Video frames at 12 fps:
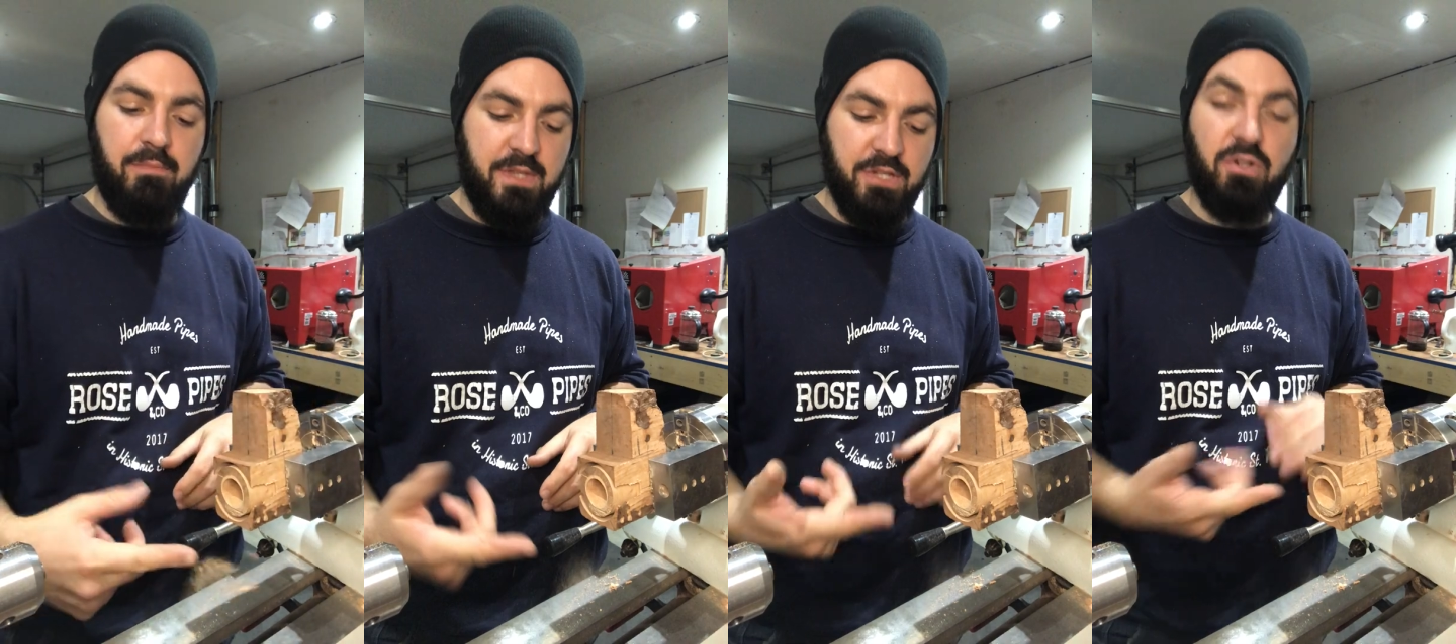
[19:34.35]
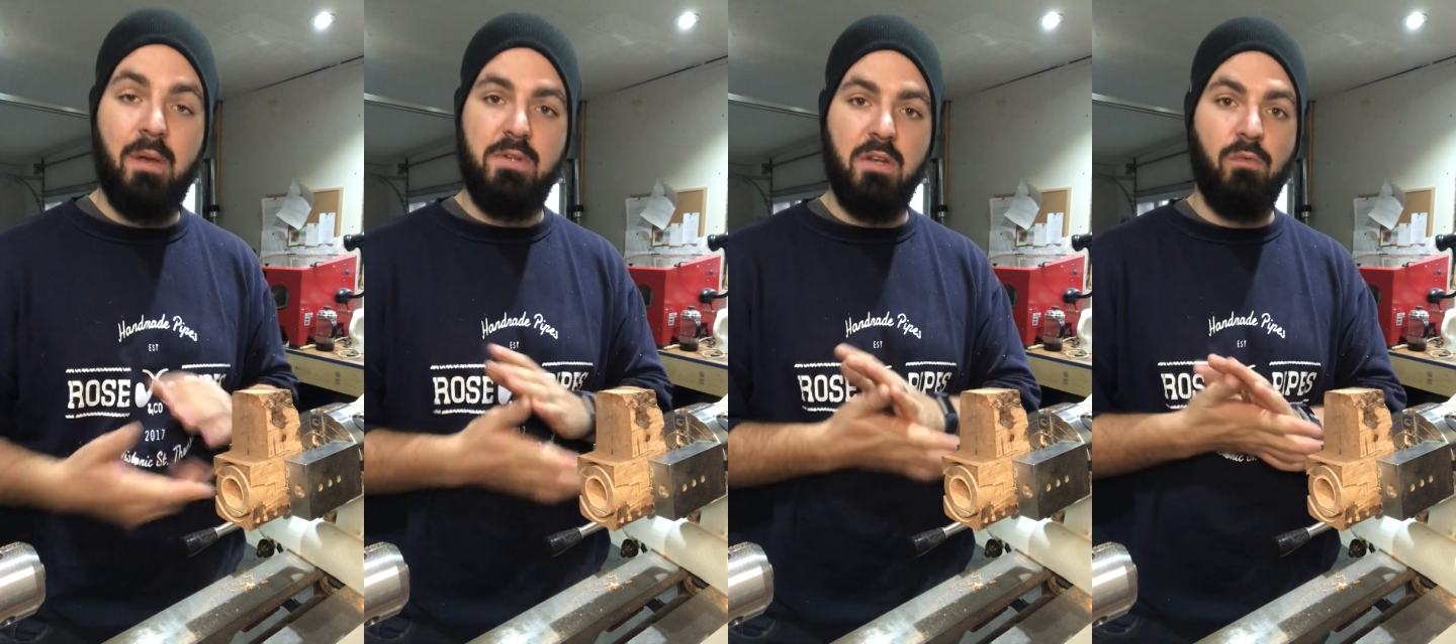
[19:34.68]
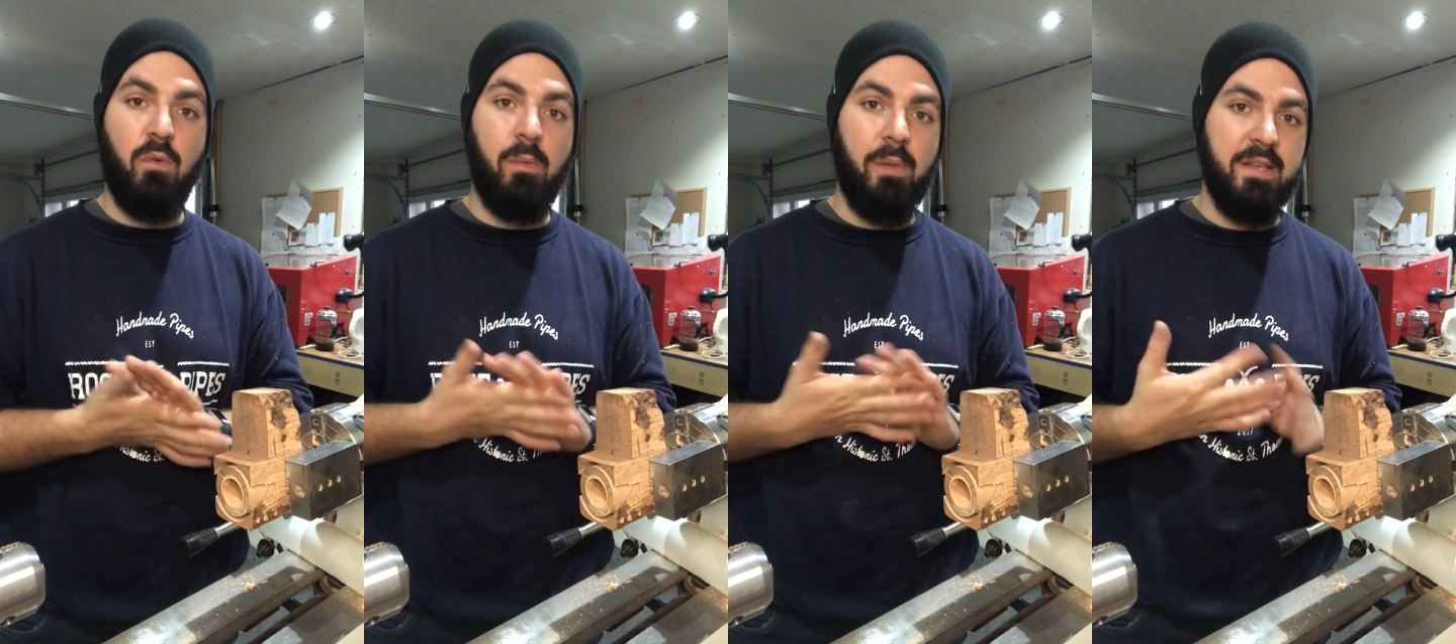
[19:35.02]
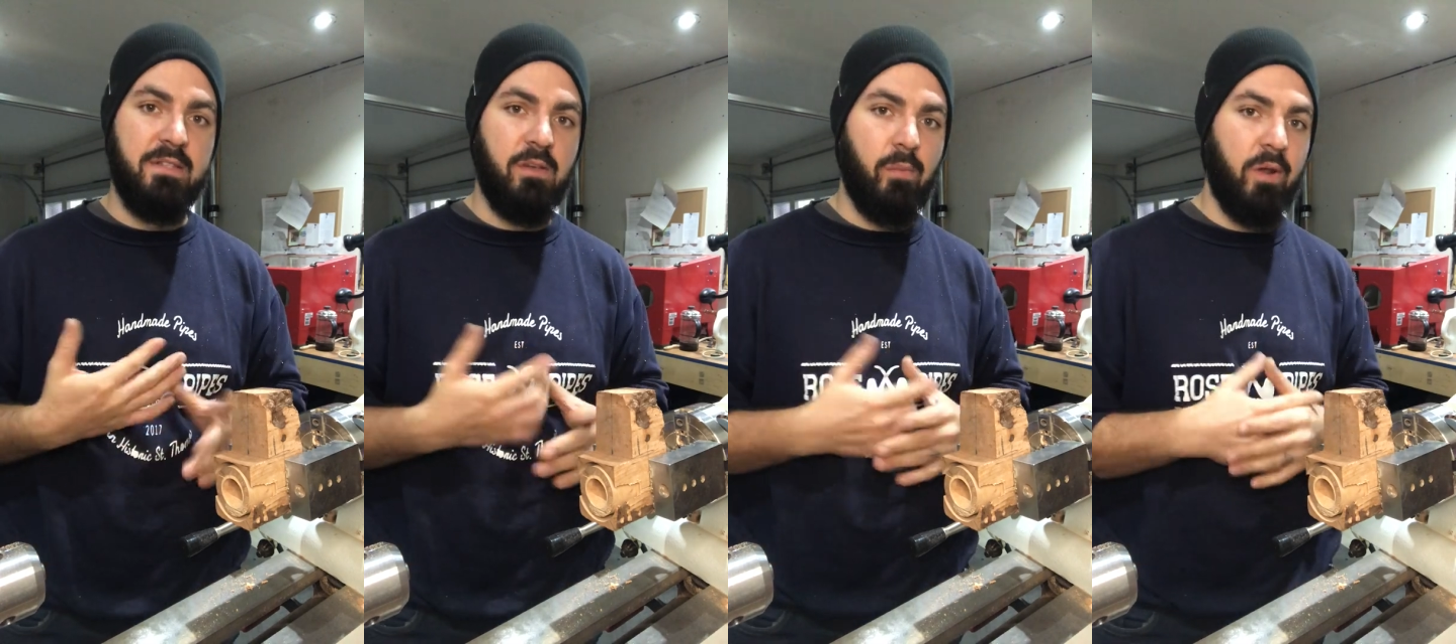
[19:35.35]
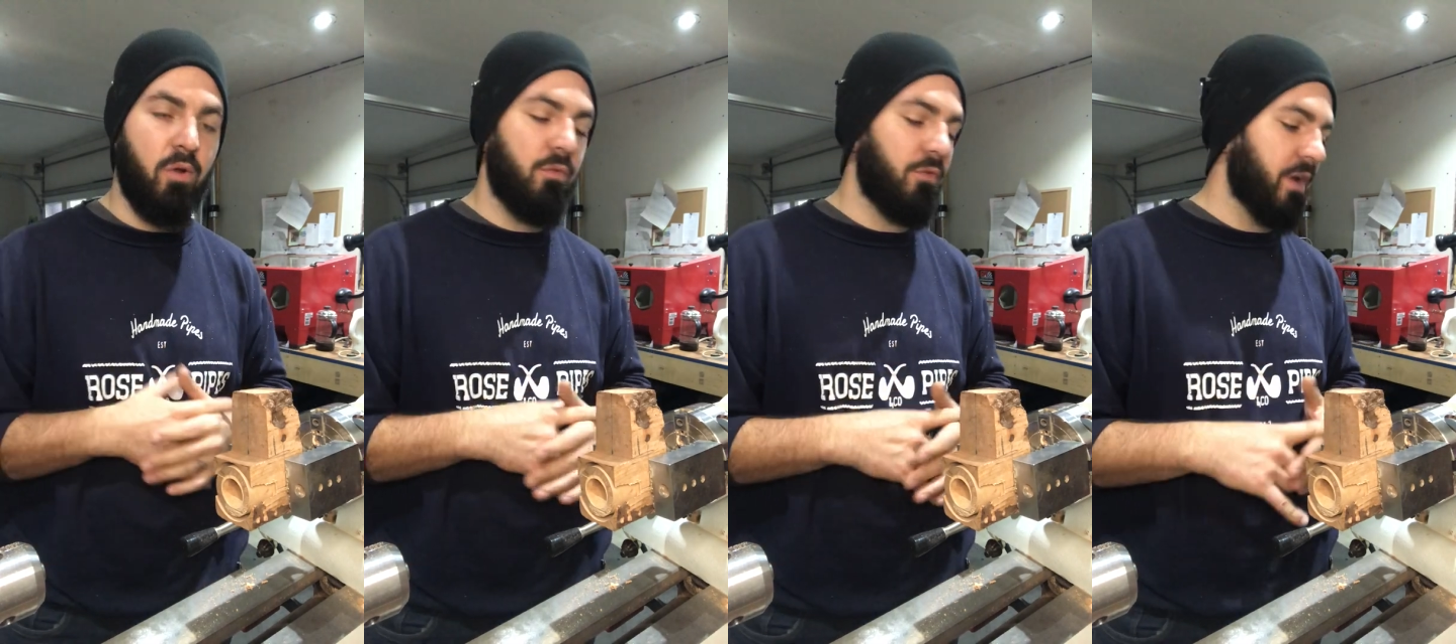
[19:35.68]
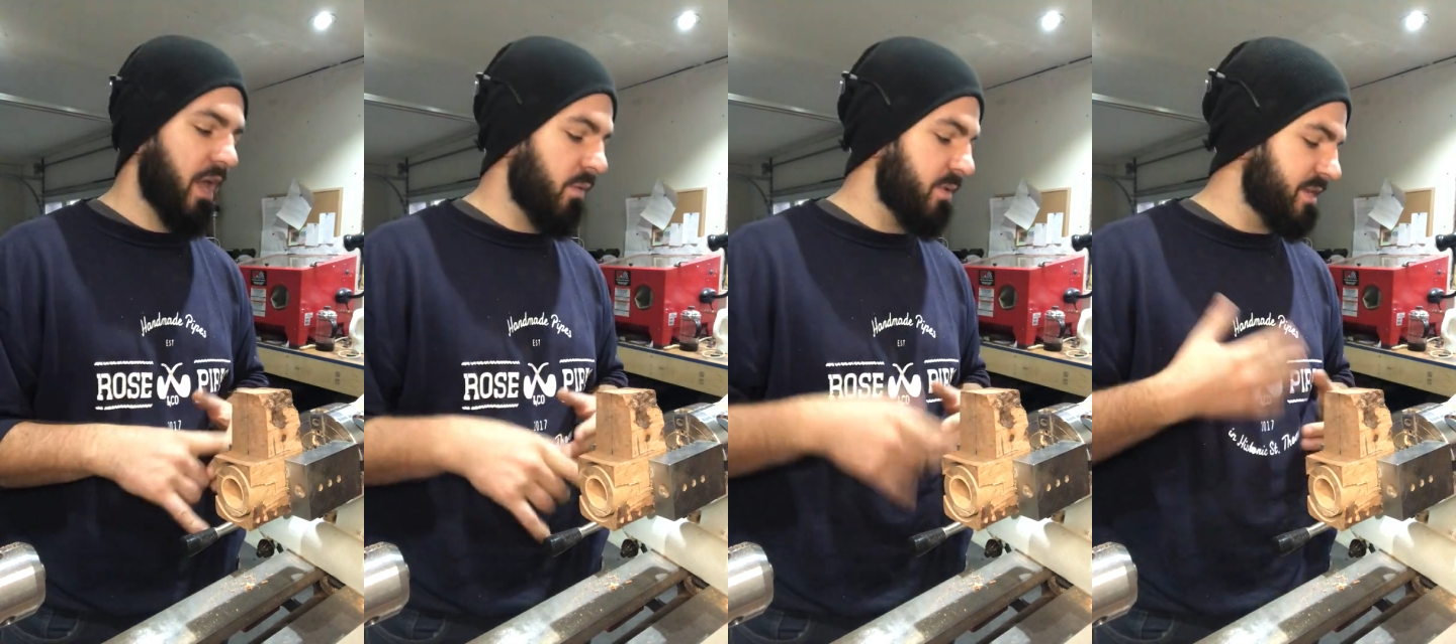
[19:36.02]
description of what we basically went over
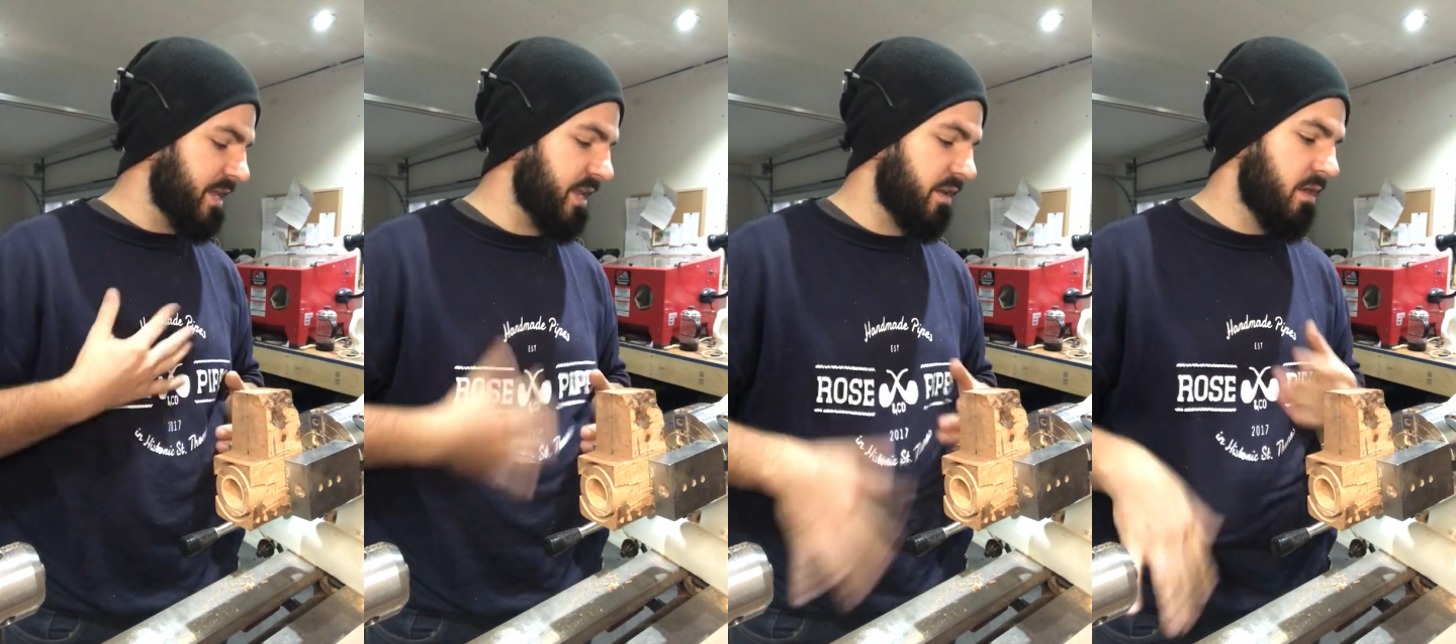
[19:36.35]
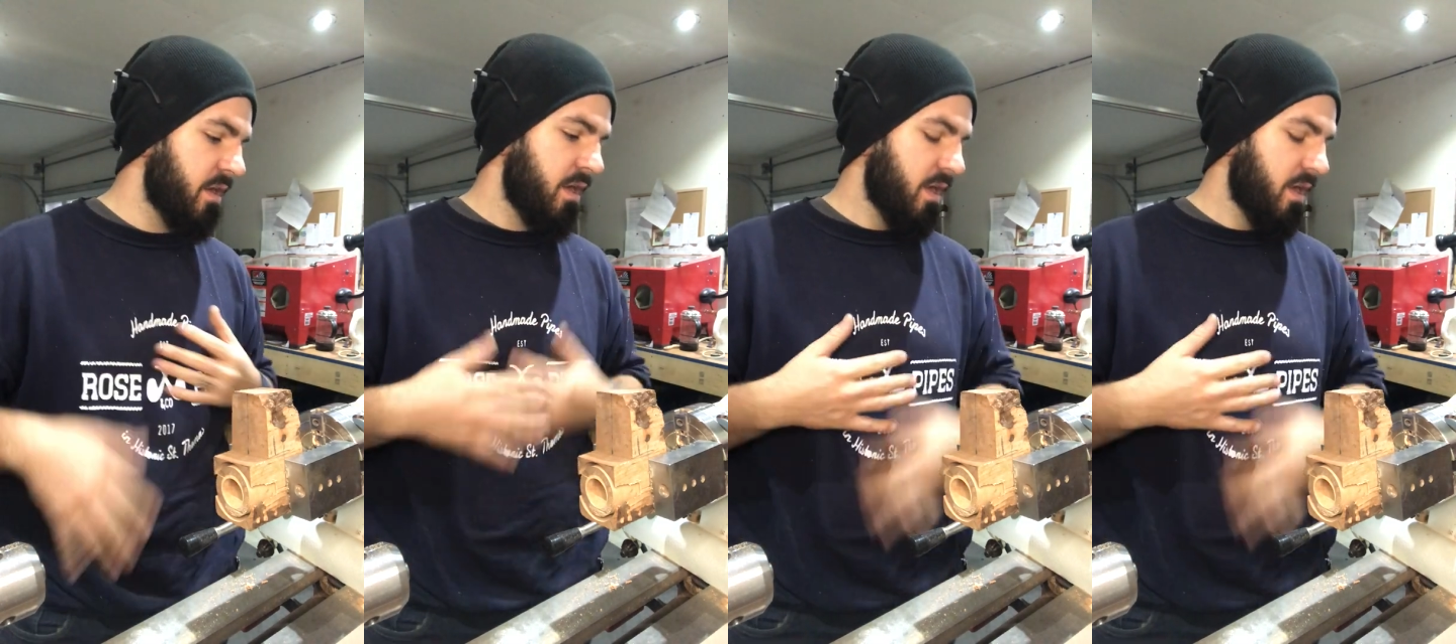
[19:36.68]
and how we did it.